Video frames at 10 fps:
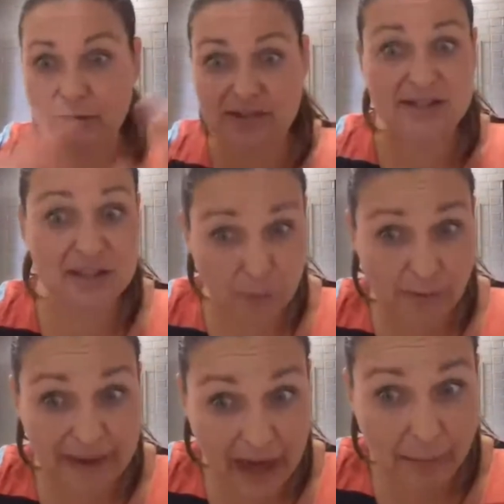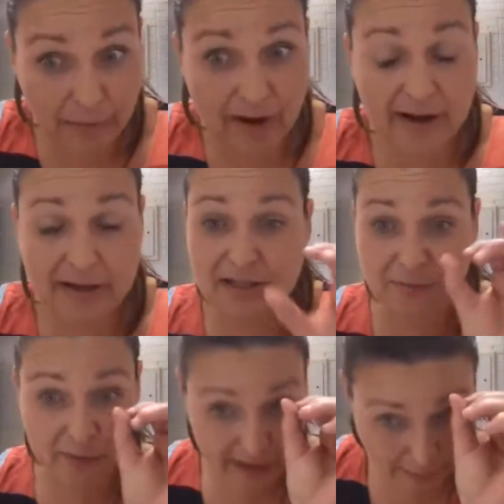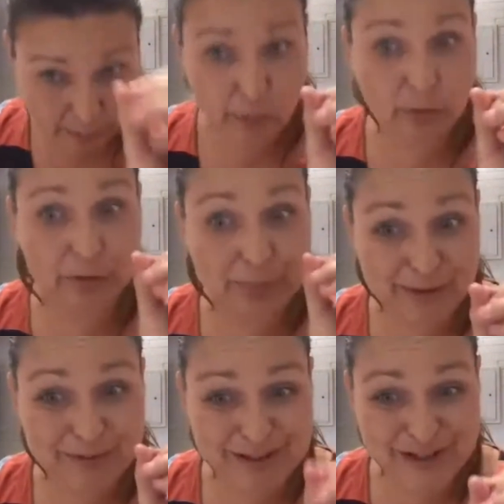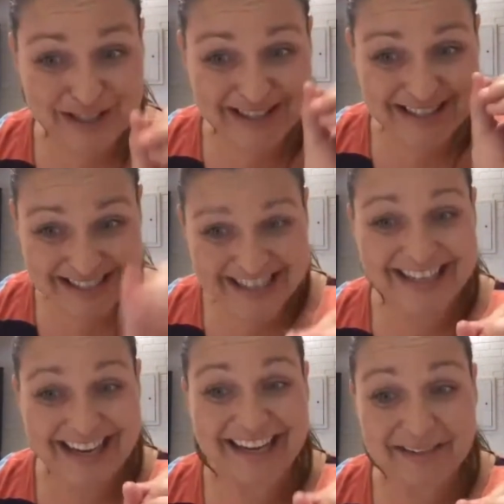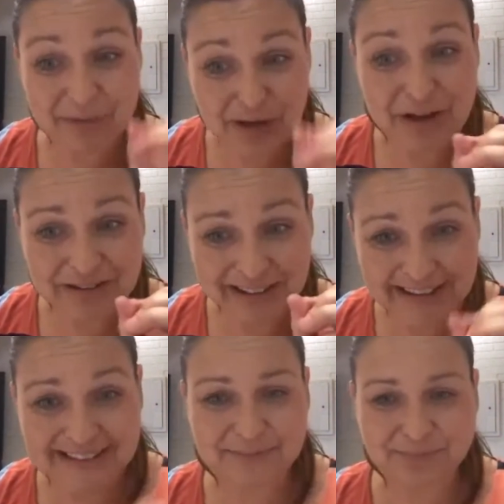It's the swimming apparatus for the important bit, which is the DNA, the nucleus.